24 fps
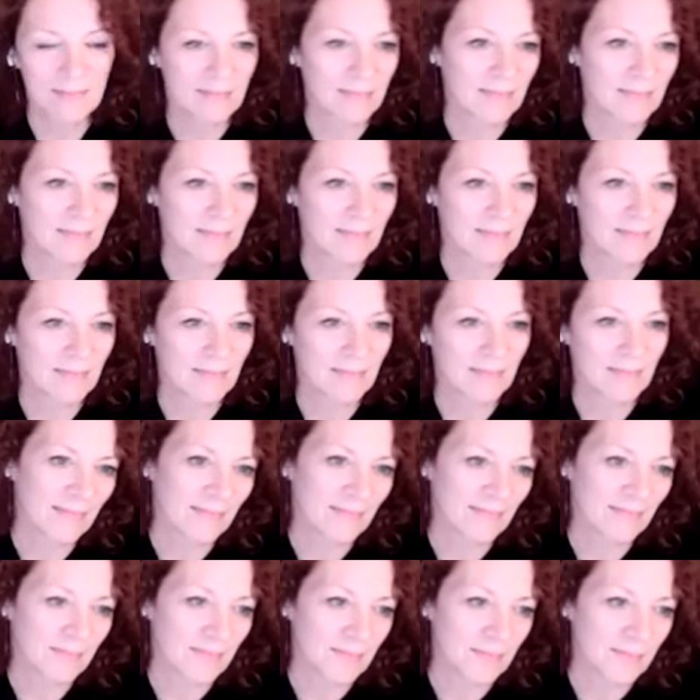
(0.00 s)

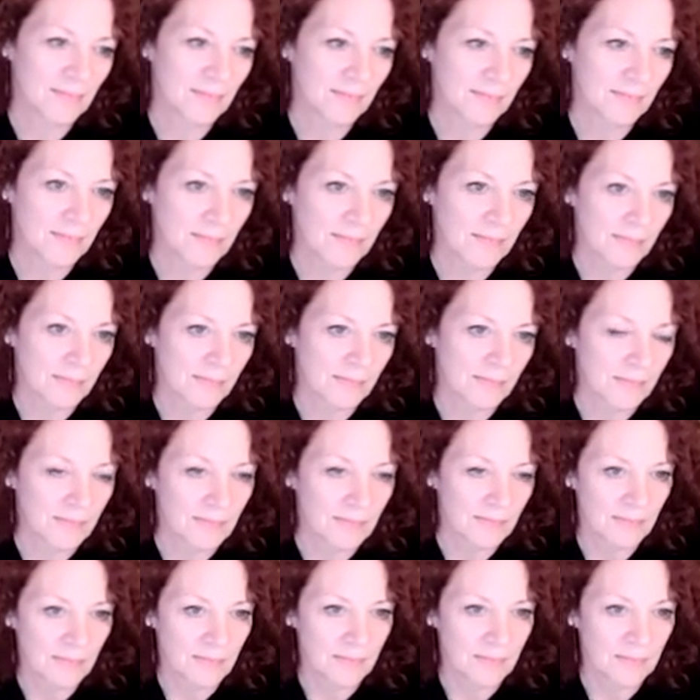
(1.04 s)

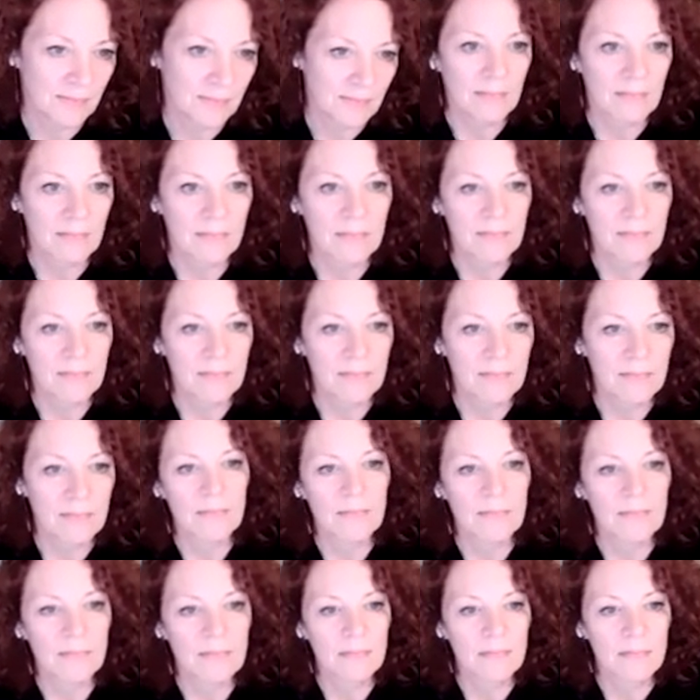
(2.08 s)

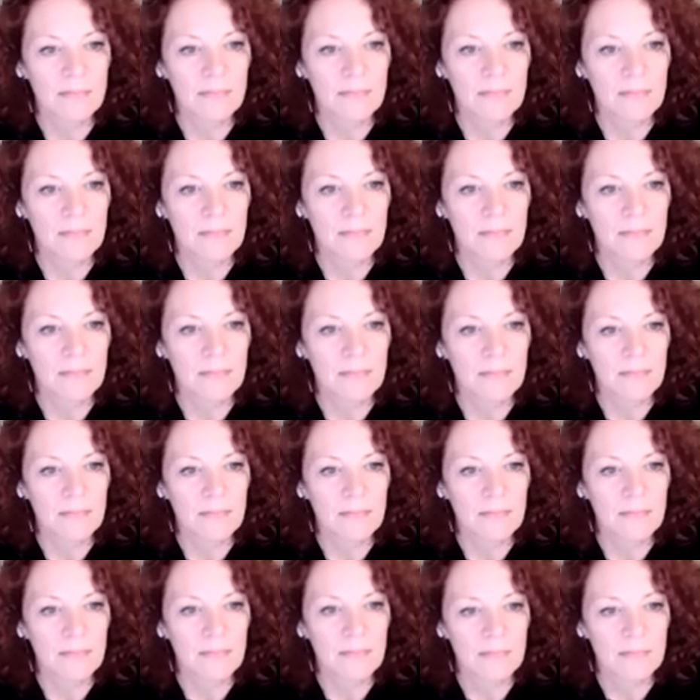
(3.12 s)

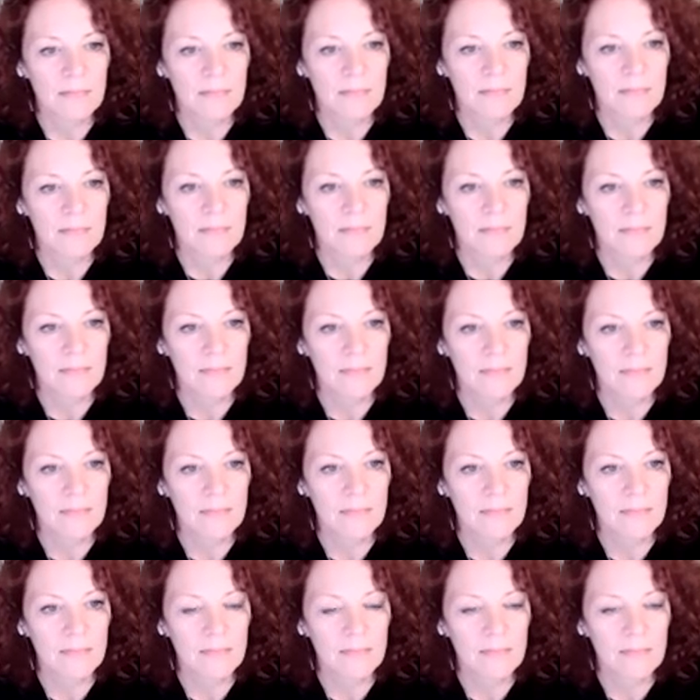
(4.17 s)

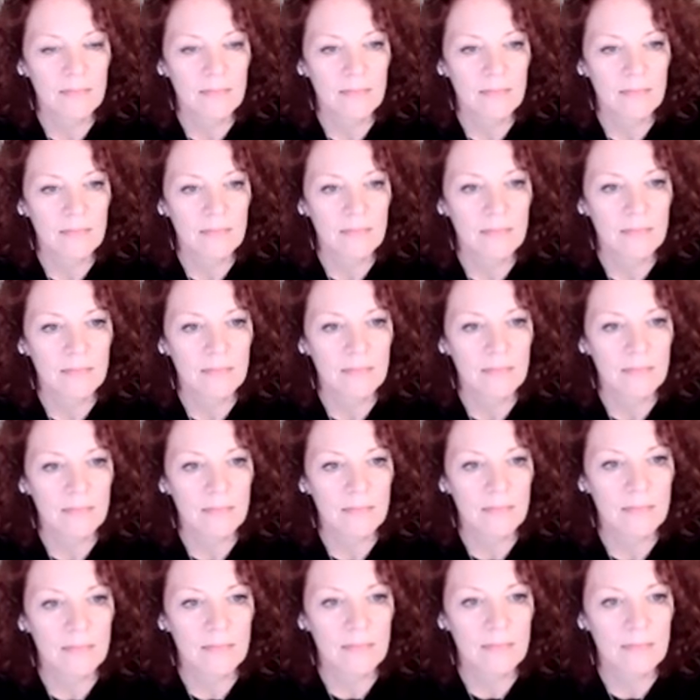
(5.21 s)

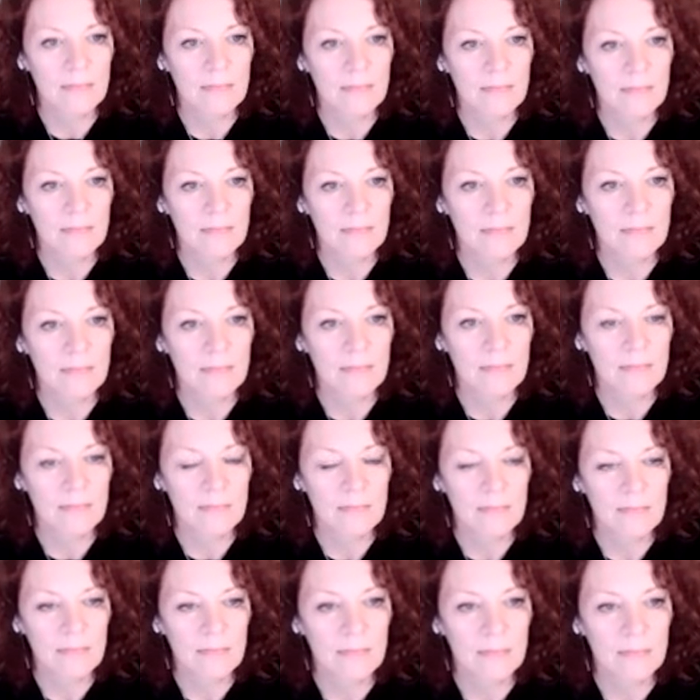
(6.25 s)

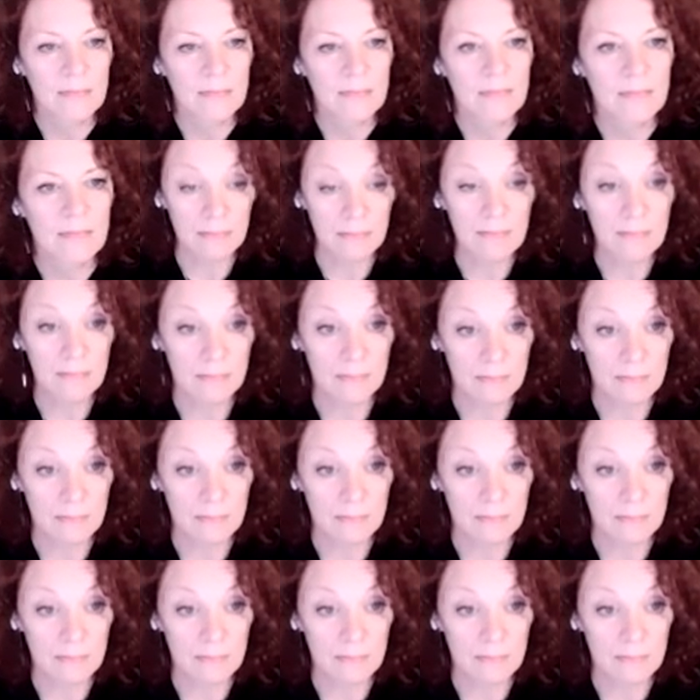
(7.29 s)
No words are spoken by the person on screen.